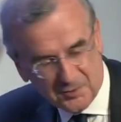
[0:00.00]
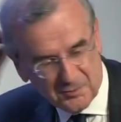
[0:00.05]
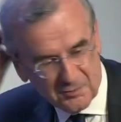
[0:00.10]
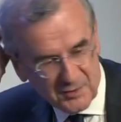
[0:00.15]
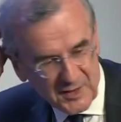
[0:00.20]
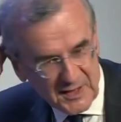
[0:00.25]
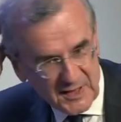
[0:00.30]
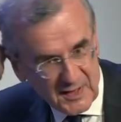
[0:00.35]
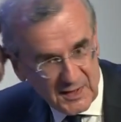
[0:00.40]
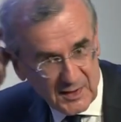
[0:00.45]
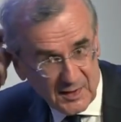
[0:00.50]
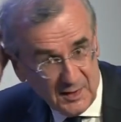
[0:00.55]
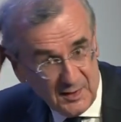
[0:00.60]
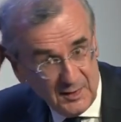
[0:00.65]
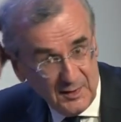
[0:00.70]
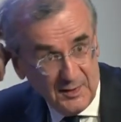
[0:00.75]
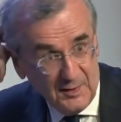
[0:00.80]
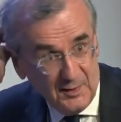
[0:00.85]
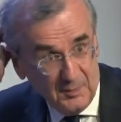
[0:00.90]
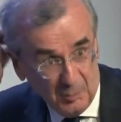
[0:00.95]
on retail,
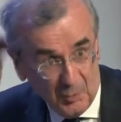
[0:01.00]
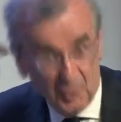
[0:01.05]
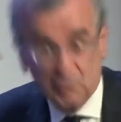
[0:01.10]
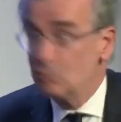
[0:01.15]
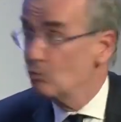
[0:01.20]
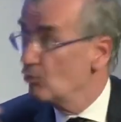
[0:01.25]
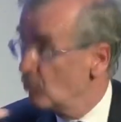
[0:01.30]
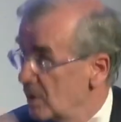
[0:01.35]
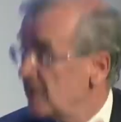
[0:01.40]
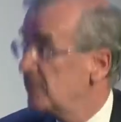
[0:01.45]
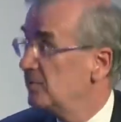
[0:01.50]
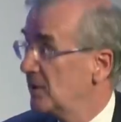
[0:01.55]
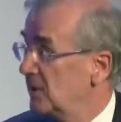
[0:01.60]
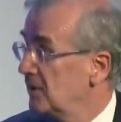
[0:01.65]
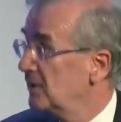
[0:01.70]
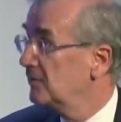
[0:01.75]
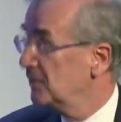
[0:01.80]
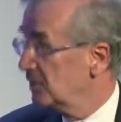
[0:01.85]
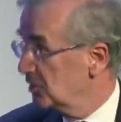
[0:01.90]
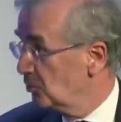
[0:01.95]
but we
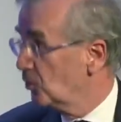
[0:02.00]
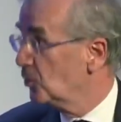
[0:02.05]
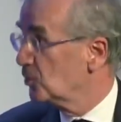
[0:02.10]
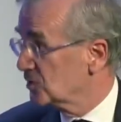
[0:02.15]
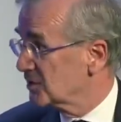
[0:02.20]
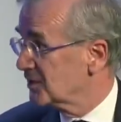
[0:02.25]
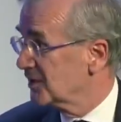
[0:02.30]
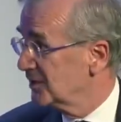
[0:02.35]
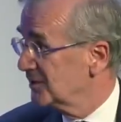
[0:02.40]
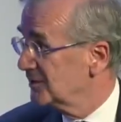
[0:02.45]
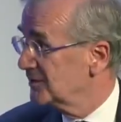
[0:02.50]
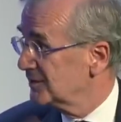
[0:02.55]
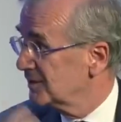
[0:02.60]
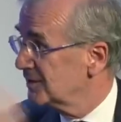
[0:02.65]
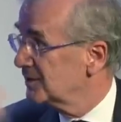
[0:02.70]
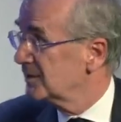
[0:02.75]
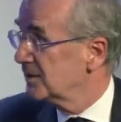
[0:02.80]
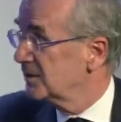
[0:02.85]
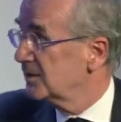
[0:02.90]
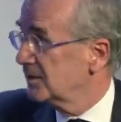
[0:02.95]
believe in wholesale.
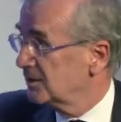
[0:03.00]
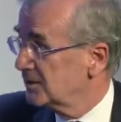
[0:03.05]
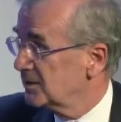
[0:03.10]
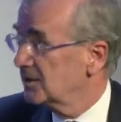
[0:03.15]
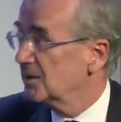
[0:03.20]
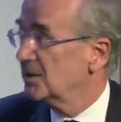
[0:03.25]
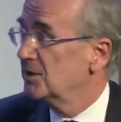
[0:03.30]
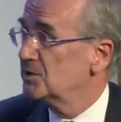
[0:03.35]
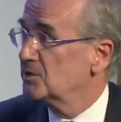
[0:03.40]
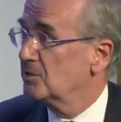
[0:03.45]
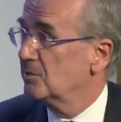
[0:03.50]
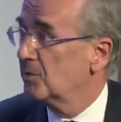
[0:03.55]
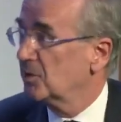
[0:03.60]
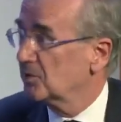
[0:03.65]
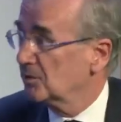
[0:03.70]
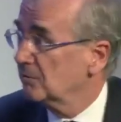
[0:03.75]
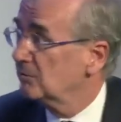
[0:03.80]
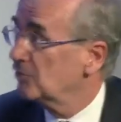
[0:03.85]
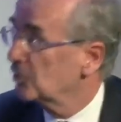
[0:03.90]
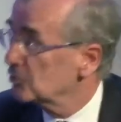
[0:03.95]
And in the
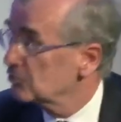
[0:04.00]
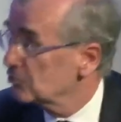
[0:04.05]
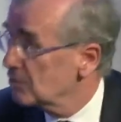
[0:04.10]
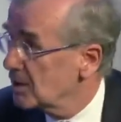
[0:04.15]
Banque de France,